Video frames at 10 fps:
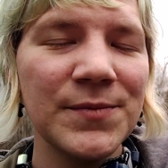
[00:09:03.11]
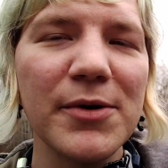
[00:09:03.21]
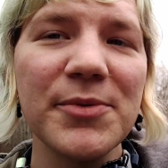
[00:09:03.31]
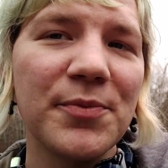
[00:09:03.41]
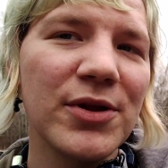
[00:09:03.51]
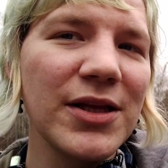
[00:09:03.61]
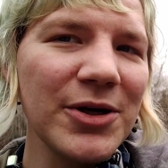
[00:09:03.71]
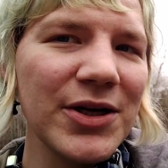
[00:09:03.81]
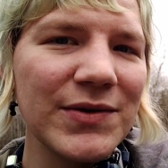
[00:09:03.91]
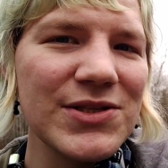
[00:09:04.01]
From the
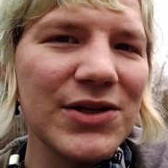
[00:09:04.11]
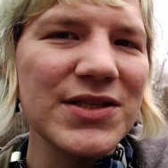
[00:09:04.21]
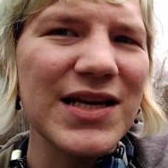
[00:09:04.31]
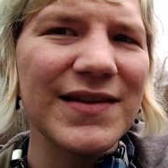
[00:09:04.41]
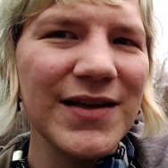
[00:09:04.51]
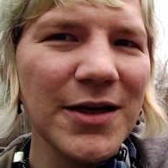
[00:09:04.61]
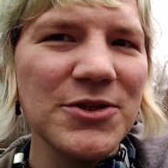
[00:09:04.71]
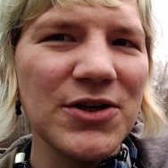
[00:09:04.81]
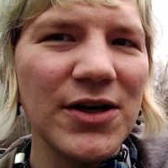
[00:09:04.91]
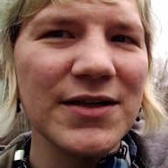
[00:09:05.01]
preliminary results, I think I'm
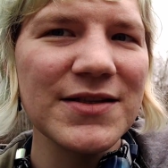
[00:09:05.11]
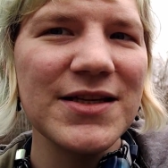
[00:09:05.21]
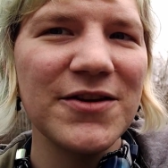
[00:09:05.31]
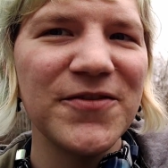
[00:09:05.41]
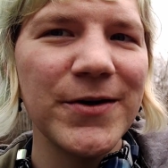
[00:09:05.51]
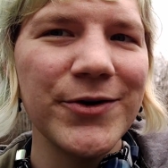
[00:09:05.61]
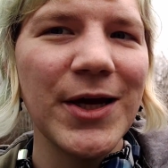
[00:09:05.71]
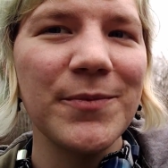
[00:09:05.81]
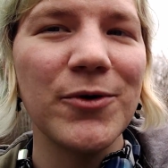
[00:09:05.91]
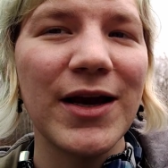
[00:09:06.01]
starting to see a
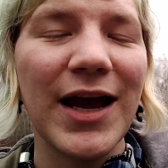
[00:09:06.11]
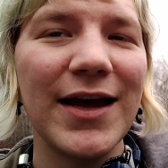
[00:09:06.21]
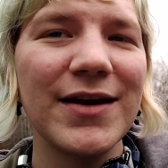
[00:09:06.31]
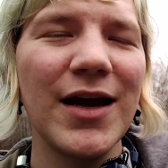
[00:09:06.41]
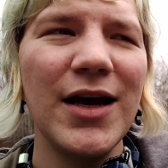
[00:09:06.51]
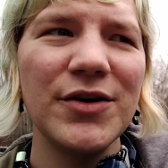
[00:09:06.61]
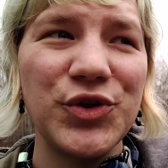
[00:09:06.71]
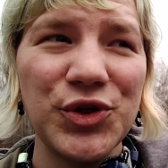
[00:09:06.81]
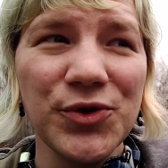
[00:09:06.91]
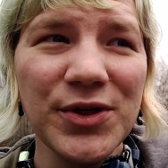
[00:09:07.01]
phenotype when I add
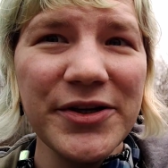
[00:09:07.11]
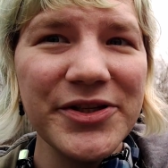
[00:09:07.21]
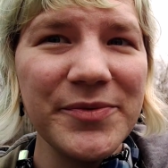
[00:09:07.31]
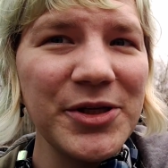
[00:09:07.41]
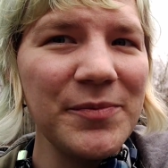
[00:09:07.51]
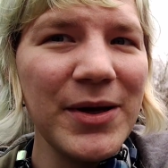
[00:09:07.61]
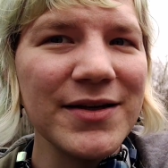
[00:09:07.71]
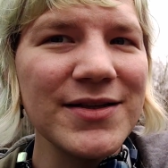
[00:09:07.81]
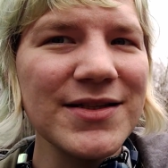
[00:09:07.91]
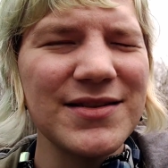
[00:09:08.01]
two neodymium
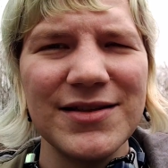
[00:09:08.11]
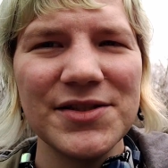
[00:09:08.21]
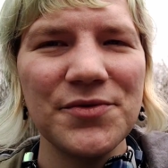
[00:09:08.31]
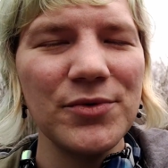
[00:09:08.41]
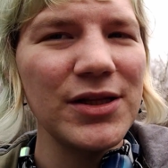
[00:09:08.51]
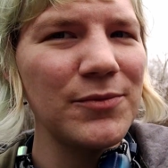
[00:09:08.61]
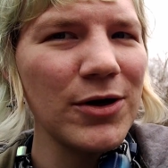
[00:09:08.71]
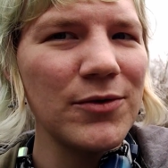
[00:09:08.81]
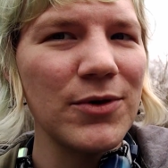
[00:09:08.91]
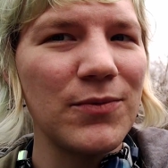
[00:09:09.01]
magnets. It doesn't really
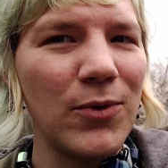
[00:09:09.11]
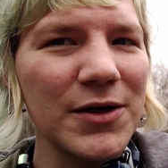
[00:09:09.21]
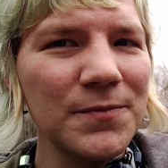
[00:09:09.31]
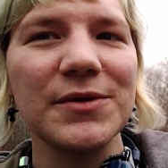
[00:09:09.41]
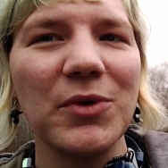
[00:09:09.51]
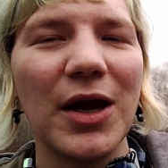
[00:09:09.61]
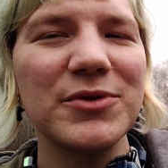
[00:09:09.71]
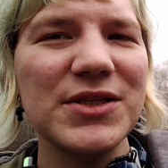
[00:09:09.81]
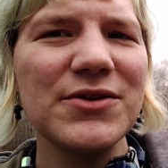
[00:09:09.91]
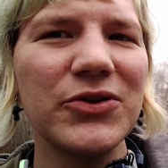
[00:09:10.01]
work with one. I'm
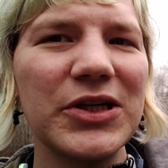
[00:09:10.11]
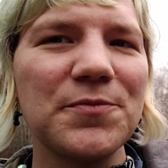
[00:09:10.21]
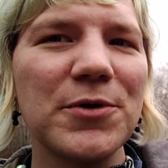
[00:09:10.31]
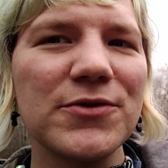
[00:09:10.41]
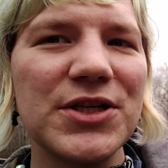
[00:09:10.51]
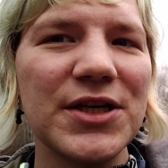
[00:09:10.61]
still going to post